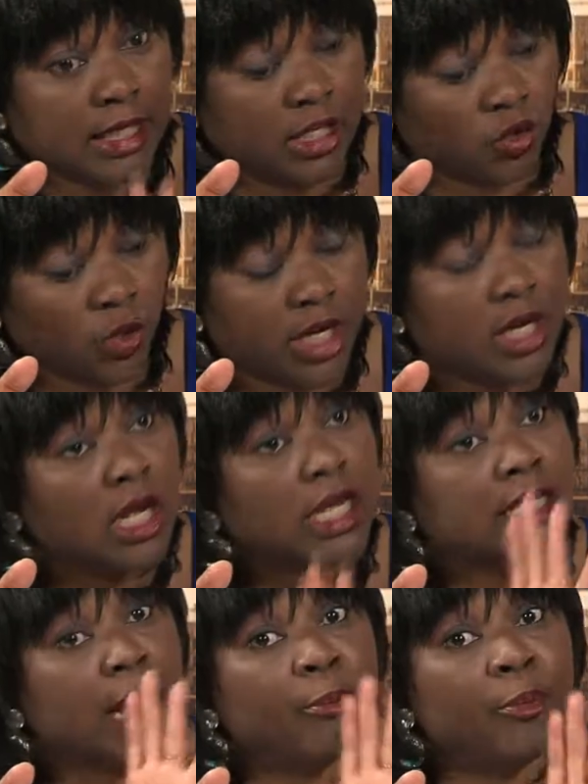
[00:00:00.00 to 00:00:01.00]
is written,
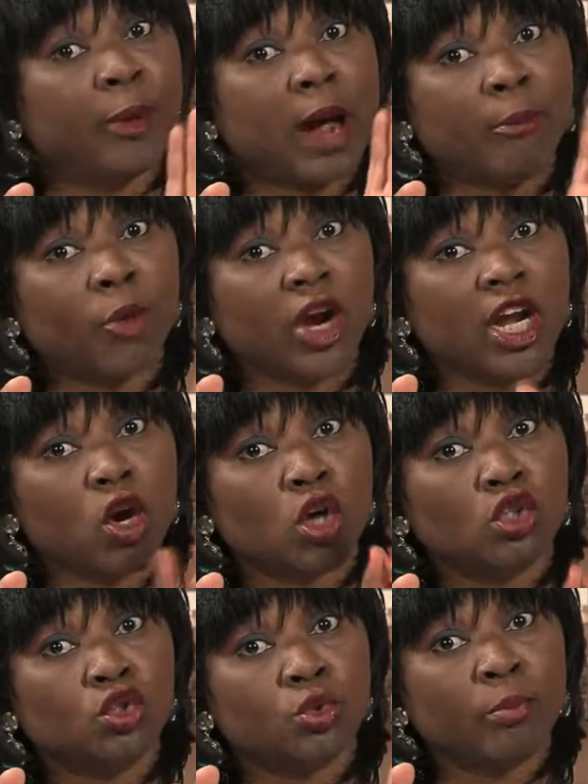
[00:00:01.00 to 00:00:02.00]
it's appointed
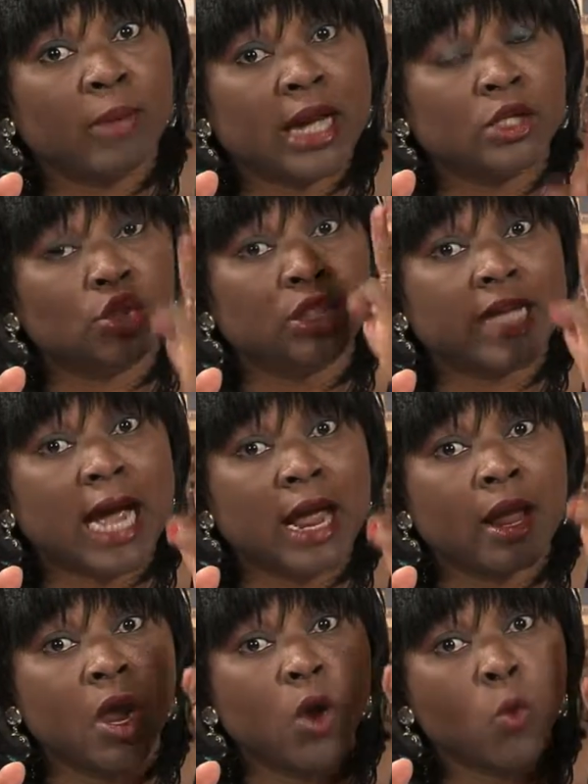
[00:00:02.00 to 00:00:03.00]
unto man to die
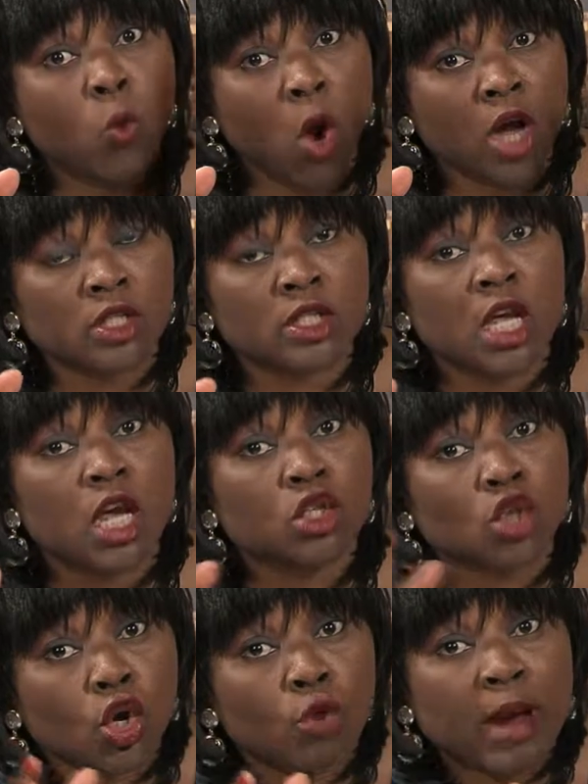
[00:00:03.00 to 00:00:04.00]
once.
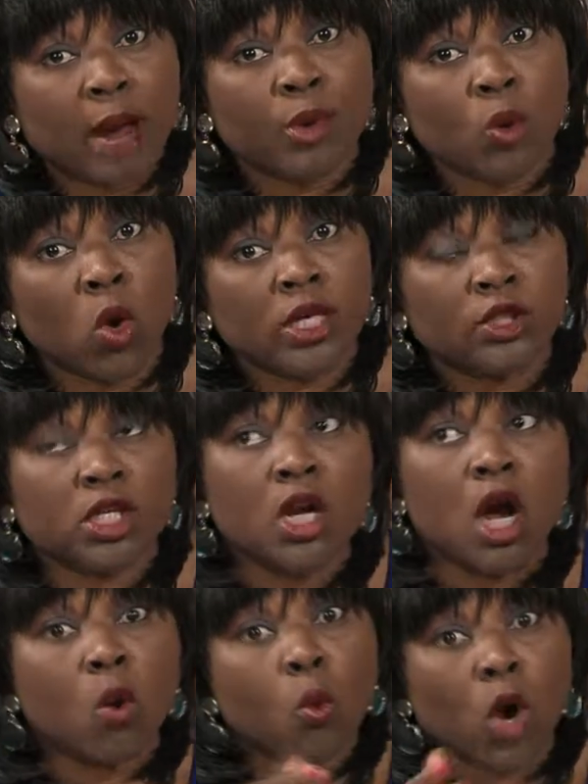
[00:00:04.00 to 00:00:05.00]
So you might be wondering,
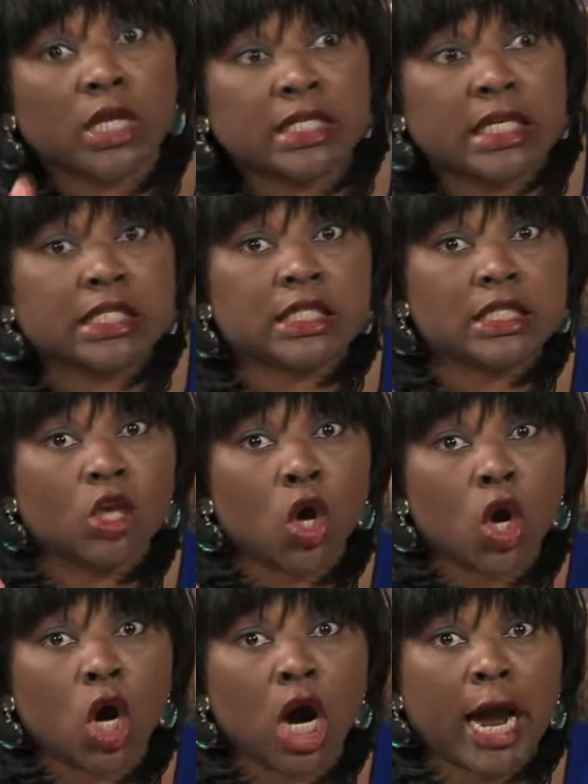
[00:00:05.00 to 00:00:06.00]
what is
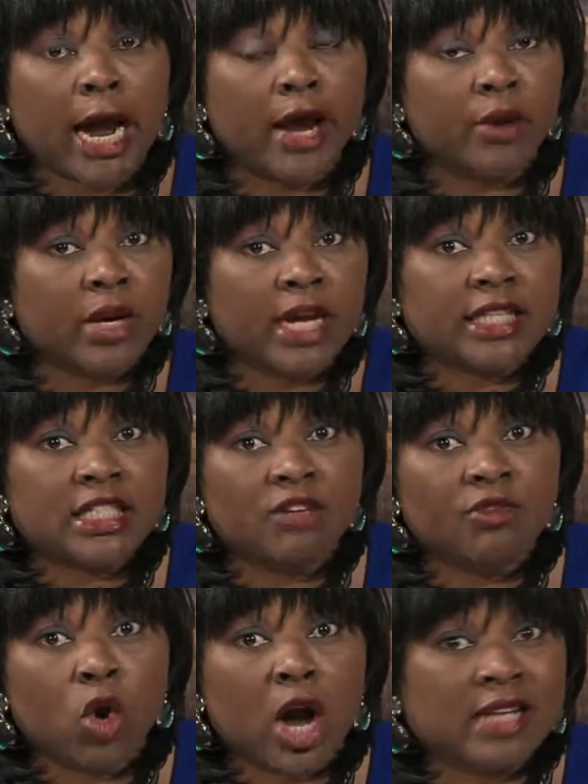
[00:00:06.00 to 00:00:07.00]
your uh, relative,
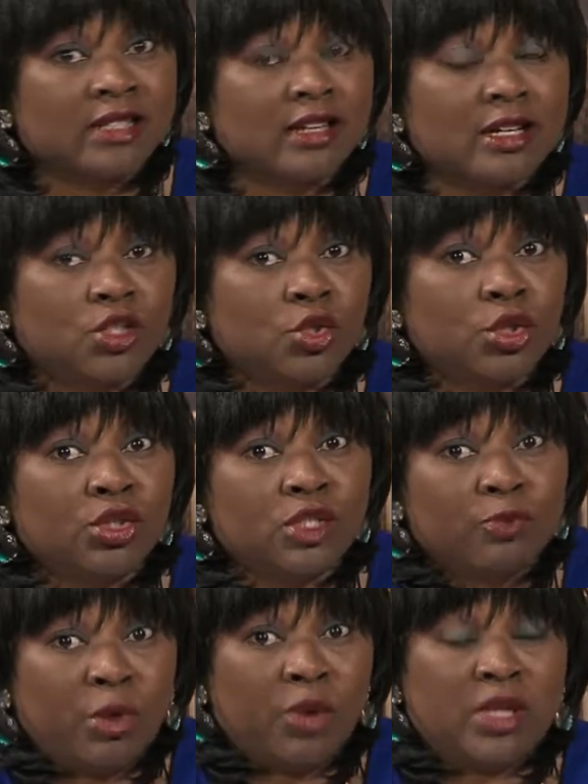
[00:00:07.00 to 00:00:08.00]
your ancestral
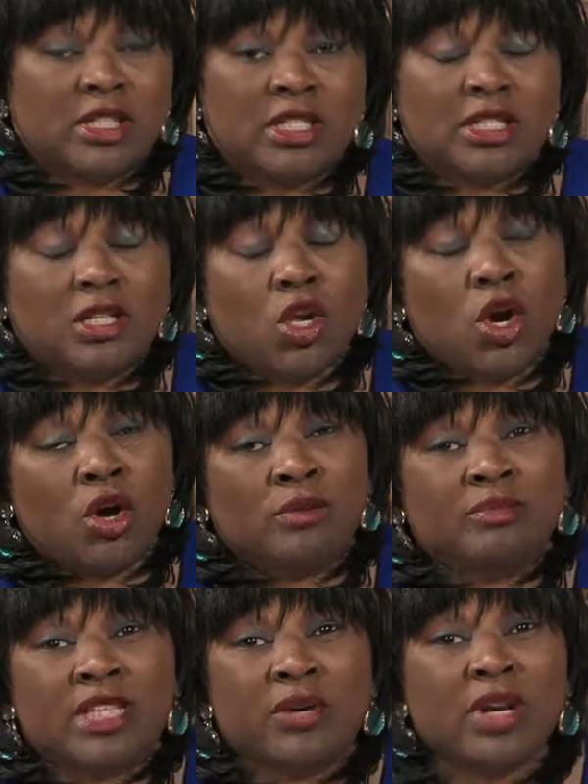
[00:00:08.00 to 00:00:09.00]
spirit, the,
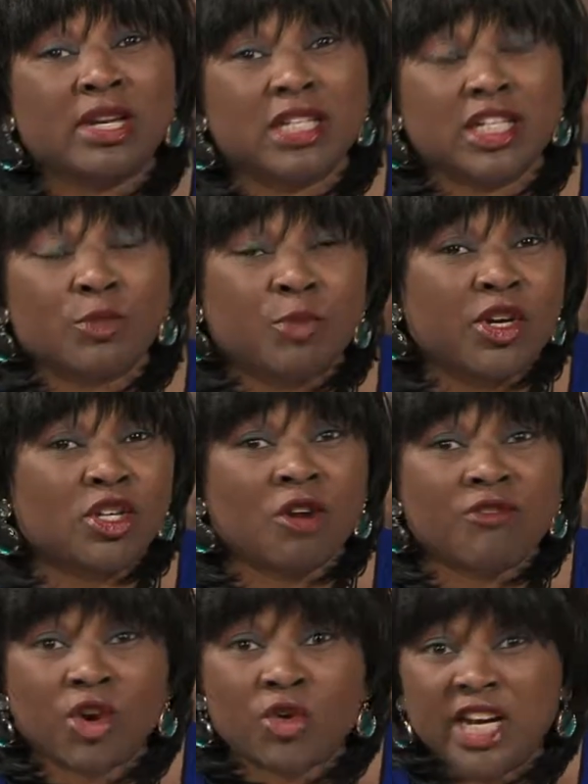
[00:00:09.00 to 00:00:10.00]
the, the spirit
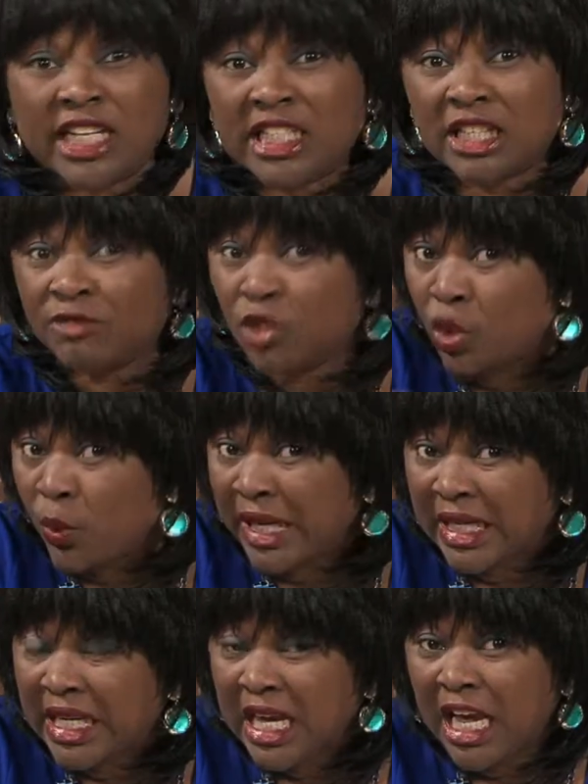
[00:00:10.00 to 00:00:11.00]
of your relative
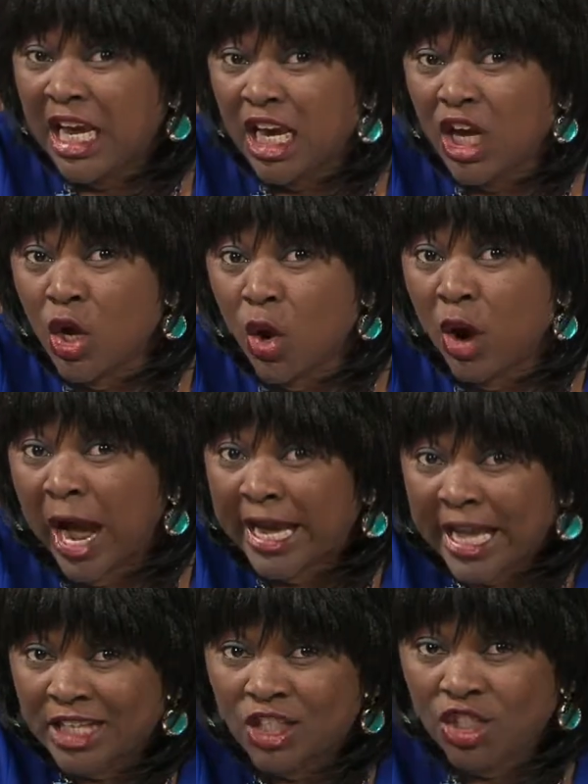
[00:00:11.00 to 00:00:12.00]
doing, you know,
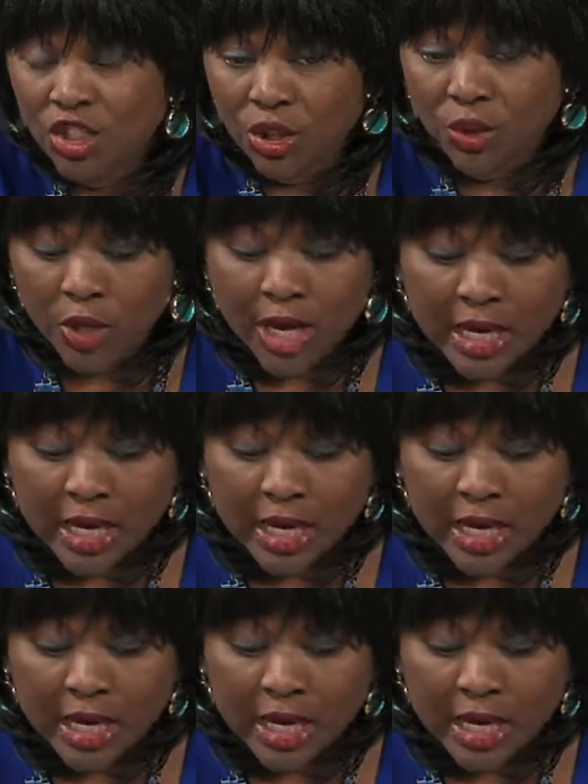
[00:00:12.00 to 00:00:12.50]
against you?